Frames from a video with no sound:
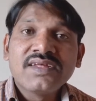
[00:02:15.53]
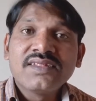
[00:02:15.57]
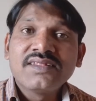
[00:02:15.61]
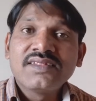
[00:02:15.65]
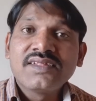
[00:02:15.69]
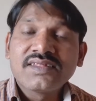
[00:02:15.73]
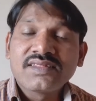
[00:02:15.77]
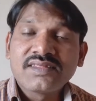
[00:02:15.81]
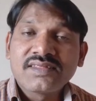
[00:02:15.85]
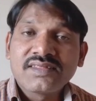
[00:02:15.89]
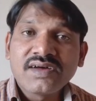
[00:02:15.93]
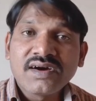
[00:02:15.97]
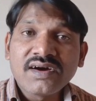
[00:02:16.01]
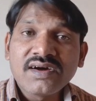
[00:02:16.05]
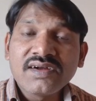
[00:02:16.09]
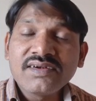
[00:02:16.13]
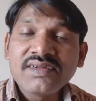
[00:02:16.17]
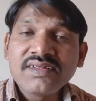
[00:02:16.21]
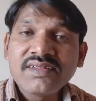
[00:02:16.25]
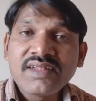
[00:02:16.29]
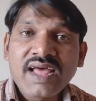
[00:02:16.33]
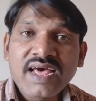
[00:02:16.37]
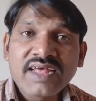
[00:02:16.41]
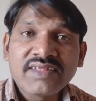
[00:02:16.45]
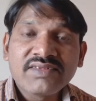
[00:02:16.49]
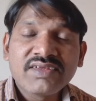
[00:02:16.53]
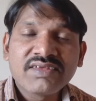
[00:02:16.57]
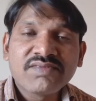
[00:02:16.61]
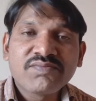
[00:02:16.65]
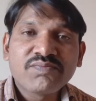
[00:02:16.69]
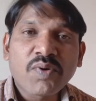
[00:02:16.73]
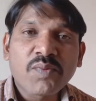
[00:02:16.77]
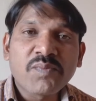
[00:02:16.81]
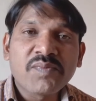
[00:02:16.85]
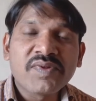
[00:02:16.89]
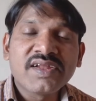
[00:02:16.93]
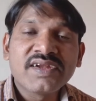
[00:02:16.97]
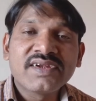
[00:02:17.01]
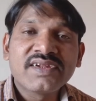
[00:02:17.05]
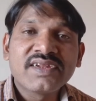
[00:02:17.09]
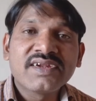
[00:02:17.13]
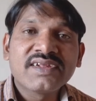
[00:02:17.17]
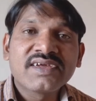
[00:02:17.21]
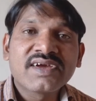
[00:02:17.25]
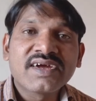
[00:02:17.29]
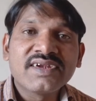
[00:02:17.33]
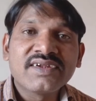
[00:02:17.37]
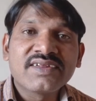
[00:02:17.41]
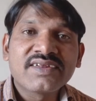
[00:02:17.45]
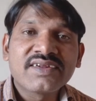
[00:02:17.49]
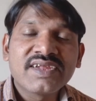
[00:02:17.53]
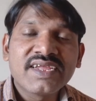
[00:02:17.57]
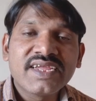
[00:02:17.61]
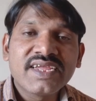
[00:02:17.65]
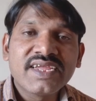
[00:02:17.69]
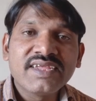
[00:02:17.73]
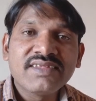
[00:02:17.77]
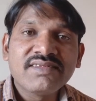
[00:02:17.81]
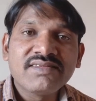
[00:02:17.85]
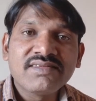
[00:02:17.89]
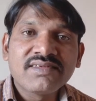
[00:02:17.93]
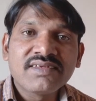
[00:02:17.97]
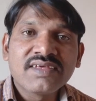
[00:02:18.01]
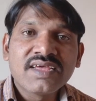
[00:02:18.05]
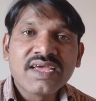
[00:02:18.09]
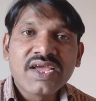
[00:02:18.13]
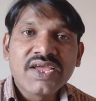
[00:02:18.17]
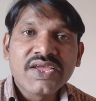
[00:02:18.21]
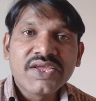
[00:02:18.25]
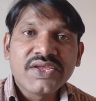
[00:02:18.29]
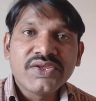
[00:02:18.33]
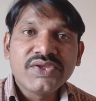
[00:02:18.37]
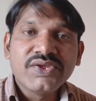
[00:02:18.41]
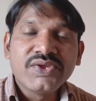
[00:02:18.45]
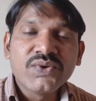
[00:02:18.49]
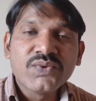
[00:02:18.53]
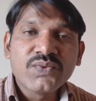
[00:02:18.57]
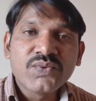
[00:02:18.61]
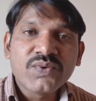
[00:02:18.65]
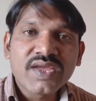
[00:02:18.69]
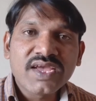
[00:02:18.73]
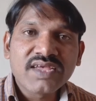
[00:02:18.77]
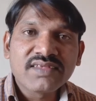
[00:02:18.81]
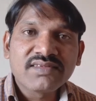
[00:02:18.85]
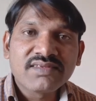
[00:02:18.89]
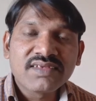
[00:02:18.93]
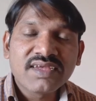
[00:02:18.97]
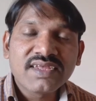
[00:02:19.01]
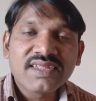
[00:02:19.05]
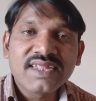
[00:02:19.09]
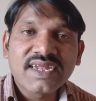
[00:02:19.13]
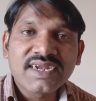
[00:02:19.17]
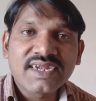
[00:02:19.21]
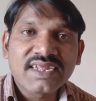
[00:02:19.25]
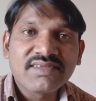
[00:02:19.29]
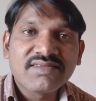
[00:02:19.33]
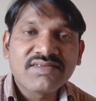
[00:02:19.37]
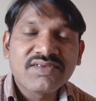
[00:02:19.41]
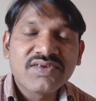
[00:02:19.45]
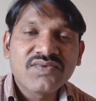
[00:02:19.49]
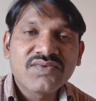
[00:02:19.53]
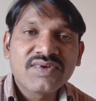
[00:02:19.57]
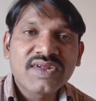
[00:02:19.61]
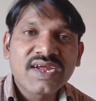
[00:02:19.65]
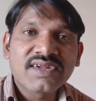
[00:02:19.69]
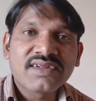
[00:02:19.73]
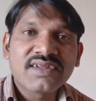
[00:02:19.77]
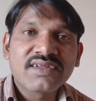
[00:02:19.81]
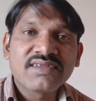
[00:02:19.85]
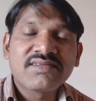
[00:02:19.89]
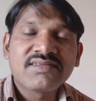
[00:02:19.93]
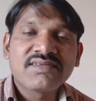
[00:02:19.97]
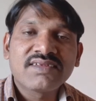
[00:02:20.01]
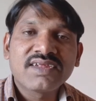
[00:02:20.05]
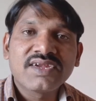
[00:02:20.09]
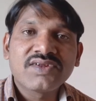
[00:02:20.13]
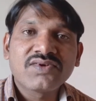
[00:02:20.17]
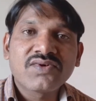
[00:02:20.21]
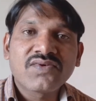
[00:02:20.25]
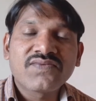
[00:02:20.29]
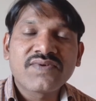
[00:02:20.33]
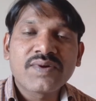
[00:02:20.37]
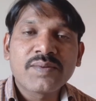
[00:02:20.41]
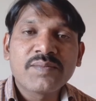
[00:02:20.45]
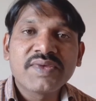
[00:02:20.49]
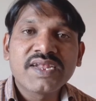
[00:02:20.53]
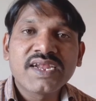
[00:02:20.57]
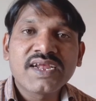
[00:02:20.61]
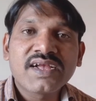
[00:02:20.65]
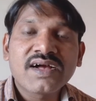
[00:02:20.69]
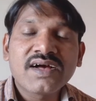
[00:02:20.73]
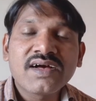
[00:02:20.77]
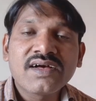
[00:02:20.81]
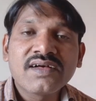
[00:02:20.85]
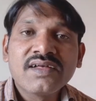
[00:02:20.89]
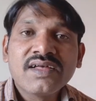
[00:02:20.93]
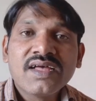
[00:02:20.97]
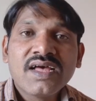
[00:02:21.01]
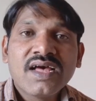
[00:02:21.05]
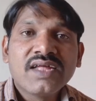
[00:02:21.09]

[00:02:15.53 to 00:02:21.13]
The third largest populated country is USA that is United States of America.